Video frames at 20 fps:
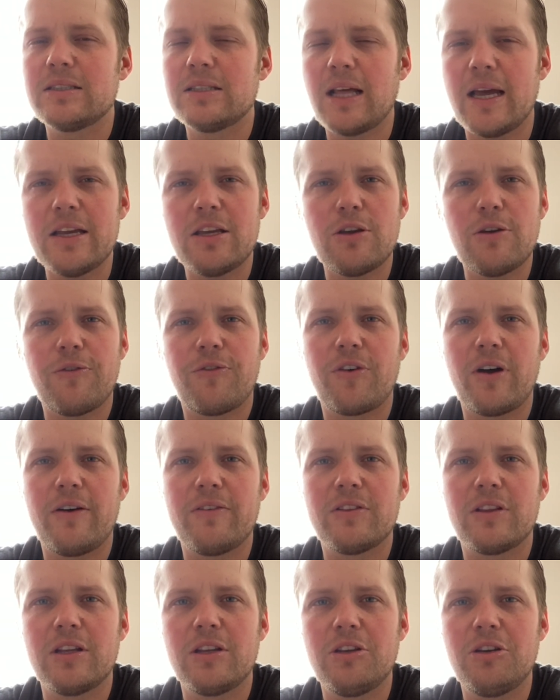Thank you for
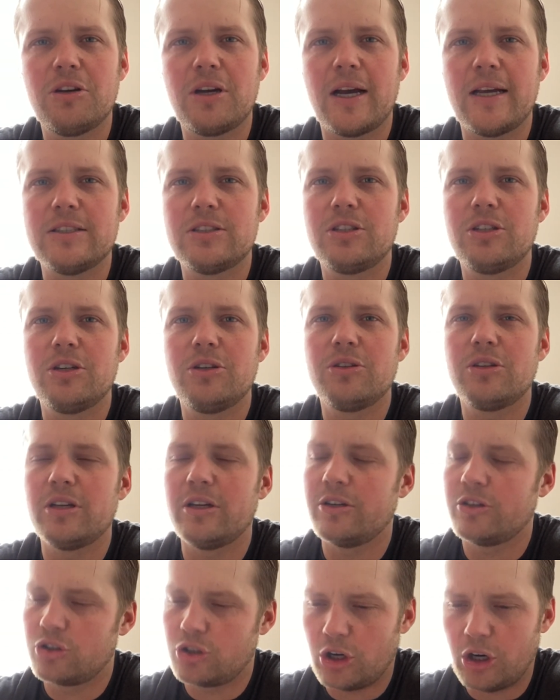everything you guys do, the
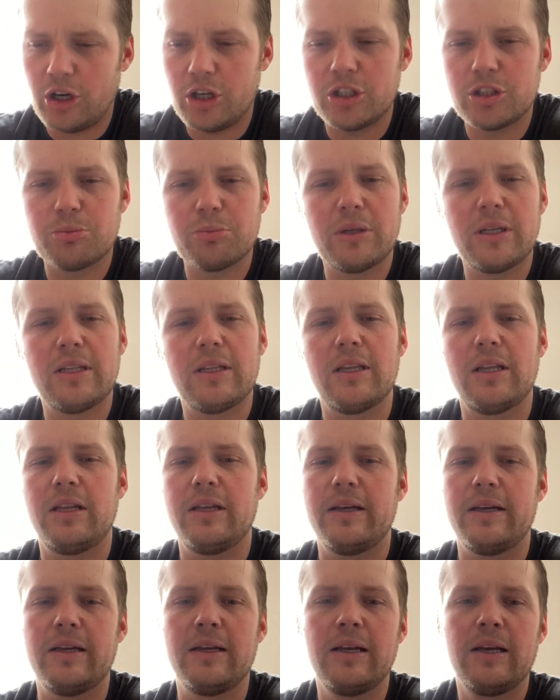encouragement,
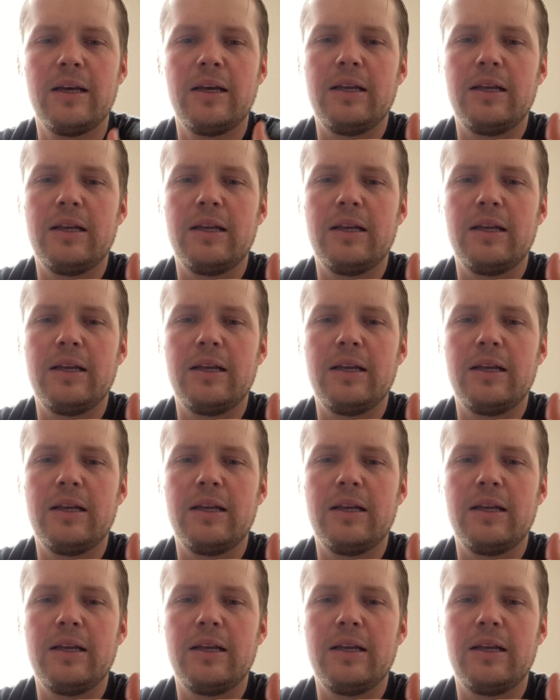the